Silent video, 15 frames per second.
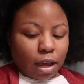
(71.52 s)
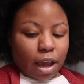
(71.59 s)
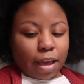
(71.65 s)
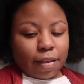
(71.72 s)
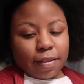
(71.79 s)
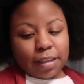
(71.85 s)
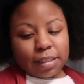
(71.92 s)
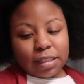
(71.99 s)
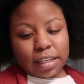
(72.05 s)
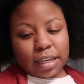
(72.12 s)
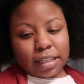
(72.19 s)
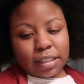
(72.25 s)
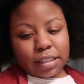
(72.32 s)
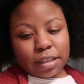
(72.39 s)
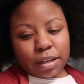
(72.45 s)
And this
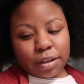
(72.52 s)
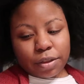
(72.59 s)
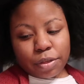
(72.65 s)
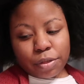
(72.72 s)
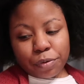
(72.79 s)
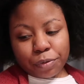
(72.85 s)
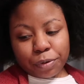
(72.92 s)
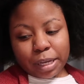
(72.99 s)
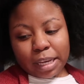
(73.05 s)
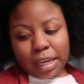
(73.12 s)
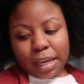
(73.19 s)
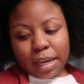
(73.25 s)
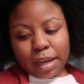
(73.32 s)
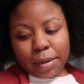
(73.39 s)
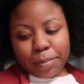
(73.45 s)
is the
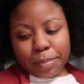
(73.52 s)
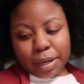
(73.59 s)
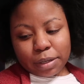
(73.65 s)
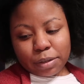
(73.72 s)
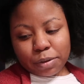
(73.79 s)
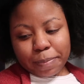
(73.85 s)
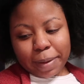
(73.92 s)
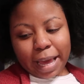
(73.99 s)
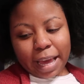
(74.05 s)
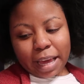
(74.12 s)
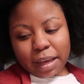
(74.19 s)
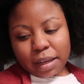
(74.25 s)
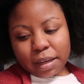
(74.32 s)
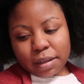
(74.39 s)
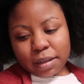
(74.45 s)
3 bundle
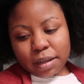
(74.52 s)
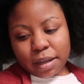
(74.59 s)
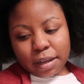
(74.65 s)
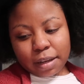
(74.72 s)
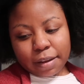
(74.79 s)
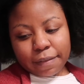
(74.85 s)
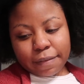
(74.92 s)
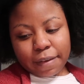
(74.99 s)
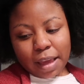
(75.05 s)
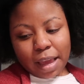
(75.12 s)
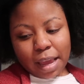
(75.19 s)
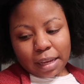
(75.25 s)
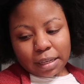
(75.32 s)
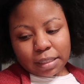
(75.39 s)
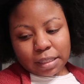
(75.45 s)
pack of
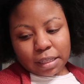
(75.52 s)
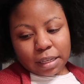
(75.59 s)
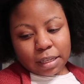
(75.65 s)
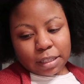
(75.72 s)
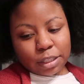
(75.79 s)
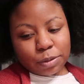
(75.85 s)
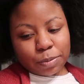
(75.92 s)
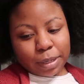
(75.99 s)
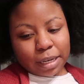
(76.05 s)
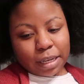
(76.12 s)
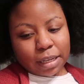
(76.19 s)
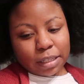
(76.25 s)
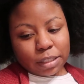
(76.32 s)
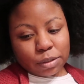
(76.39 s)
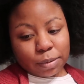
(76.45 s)
18,
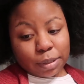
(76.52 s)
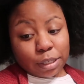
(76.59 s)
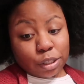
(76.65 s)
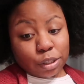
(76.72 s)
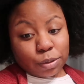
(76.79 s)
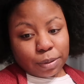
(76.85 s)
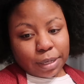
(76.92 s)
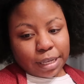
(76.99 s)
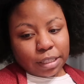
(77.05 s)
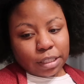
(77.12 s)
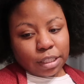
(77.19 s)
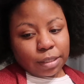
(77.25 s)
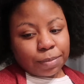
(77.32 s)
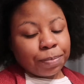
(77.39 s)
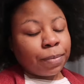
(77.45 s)
20, and 22
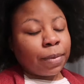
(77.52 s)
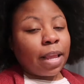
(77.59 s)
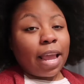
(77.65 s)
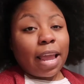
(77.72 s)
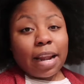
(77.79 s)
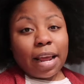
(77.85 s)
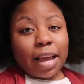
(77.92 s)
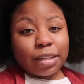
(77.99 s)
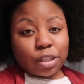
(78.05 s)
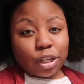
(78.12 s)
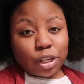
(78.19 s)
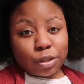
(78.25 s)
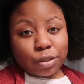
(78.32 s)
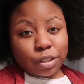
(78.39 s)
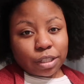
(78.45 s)
inch. And it has a
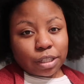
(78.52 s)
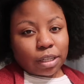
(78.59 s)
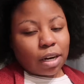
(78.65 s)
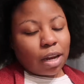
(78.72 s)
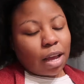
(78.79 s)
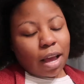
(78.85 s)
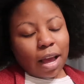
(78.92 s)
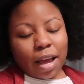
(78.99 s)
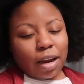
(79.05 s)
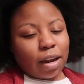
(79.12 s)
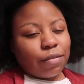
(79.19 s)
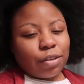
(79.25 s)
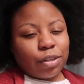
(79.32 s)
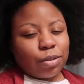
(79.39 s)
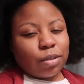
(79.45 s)
closure. I
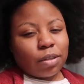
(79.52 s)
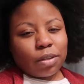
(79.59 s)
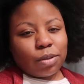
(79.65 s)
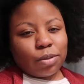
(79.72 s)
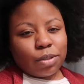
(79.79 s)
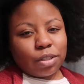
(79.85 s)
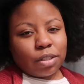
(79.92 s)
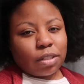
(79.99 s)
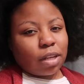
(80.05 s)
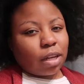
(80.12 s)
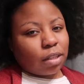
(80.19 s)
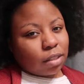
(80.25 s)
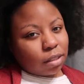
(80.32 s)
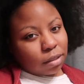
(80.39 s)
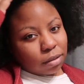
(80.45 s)
never use the closures. I
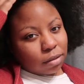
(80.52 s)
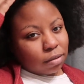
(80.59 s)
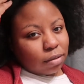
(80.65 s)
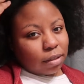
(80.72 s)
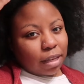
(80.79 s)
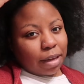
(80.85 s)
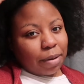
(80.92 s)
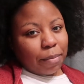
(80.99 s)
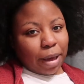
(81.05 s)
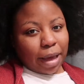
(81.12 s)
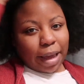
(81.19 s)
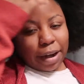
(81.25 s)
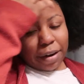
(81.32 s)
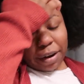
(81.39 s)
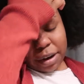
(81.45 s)
just keep my
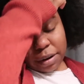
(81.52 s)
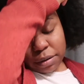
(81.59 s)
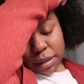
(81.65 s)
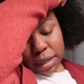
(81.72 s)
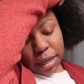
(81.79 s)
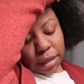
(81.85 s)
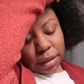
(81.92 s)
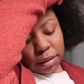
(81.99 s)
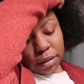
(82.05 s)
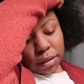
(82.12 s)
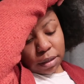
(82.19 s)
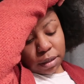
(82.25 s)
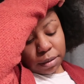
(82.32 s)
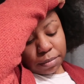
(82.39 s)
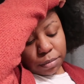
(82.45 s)
hair out and
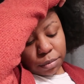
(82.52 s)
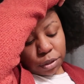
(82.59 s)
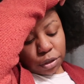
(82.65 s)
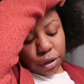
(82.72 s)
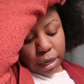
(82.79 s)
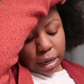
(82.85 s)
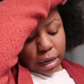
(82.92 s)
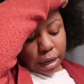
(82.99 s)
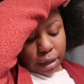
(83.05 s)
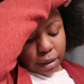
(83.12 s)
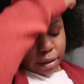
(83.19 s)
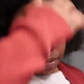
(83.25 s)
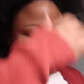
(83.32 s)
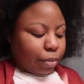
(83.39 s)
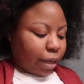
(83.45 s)
straighten it
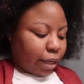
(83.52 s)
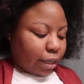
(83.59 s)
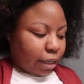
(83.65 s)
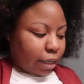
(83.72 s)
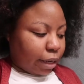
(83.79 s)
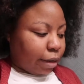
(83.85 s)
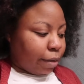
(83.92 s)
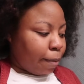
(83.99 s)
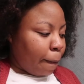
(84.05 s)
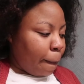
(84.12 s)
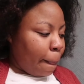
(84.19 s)
and blend it in.